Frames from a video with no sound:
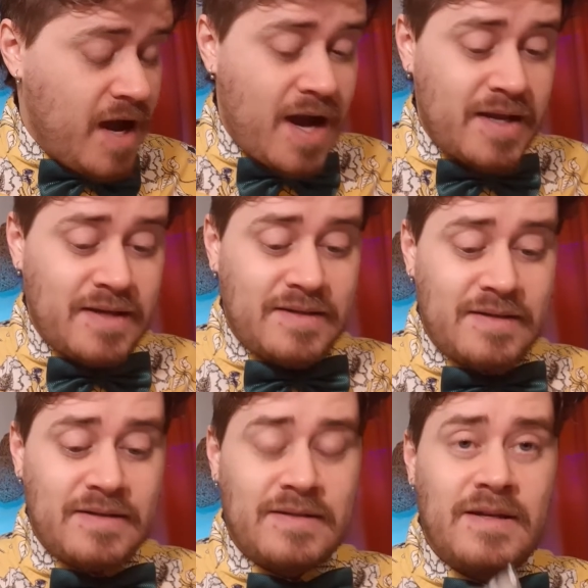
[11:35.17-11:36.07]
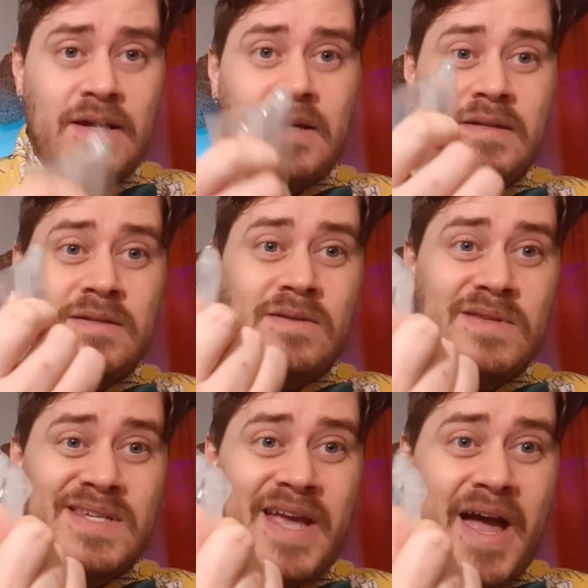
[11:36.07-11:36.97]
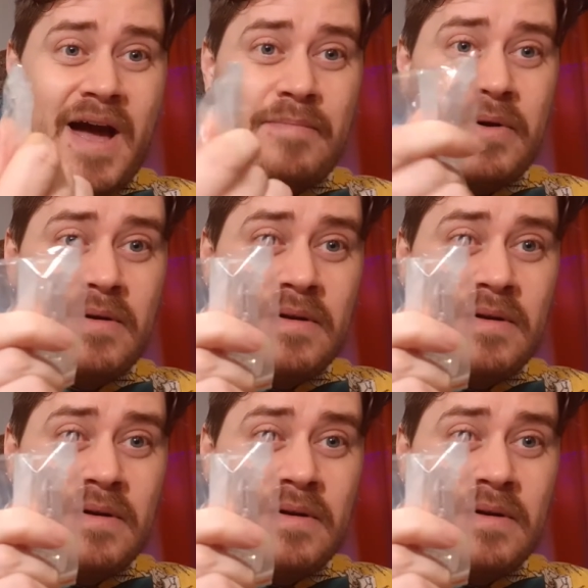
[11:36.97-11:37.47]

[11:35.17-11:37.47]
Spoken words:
Ah, yes, it is. So this cap